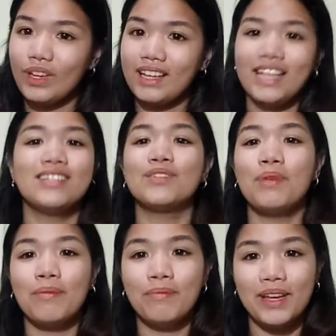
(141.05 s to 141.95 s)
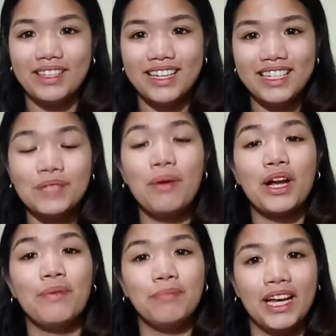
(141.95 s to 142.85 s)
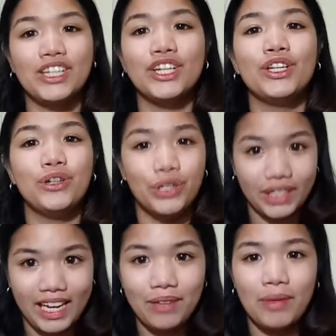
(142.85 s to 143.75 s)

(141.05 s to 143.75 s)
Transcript: this is my complexion routine,